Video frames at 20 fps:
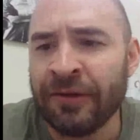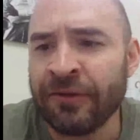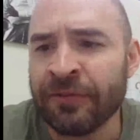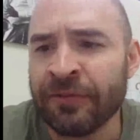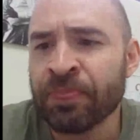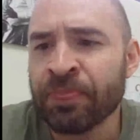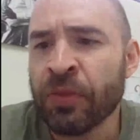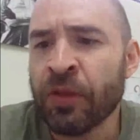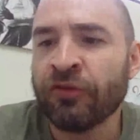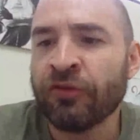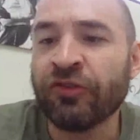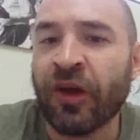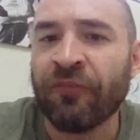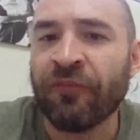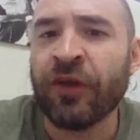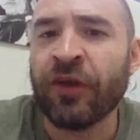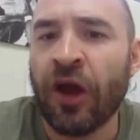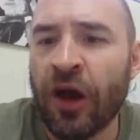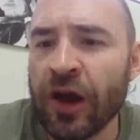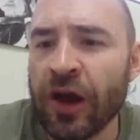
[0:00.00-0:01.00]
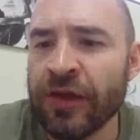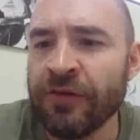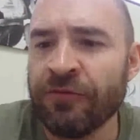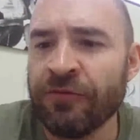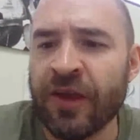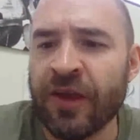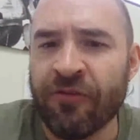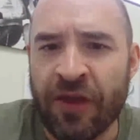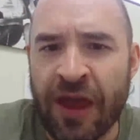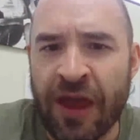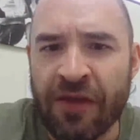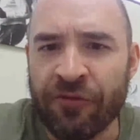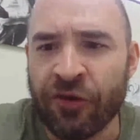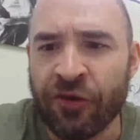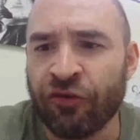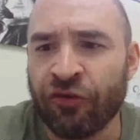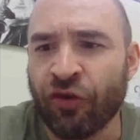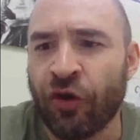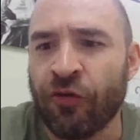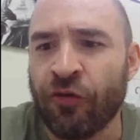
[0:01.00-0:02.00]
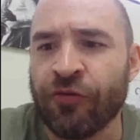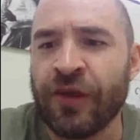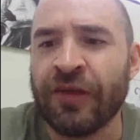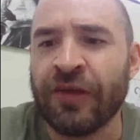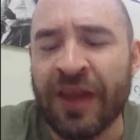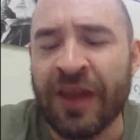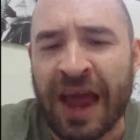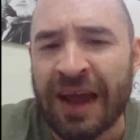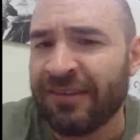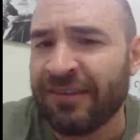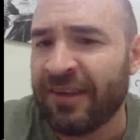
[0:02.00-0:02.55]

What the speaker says: and something I've given evidence of